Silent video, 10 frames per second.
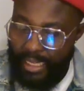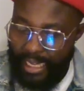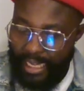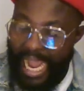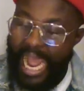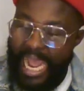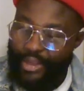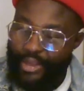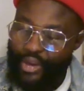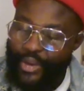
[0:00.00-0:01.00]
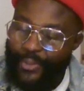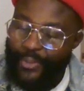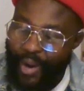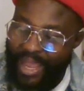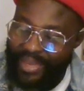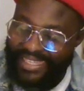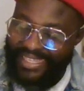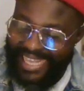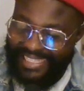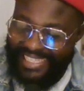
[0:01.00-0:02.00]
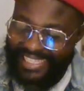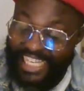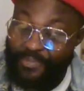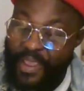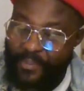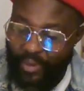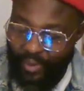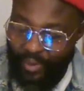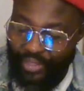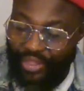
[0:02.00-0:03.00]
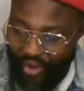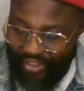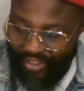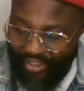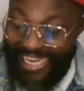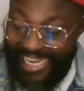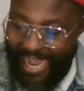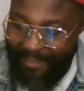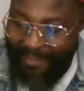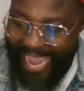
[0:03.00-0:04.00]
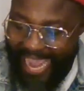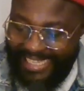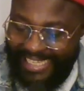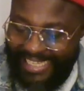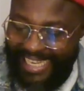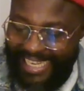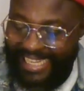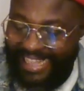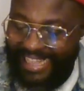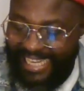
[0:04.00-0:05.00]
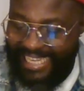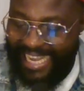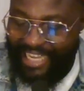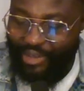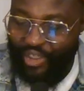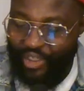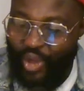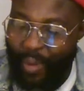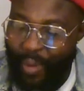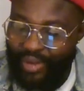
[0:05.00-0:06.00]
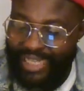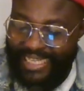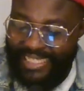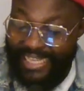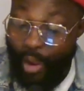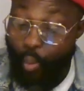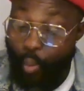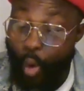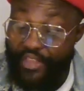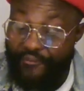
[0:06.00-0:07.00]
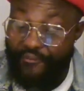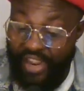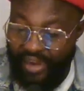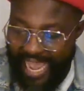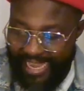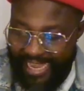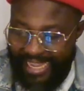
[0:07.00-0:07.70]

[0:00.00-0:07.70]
The problem is that these people thought in their mind that they can just come out and say what they feel like,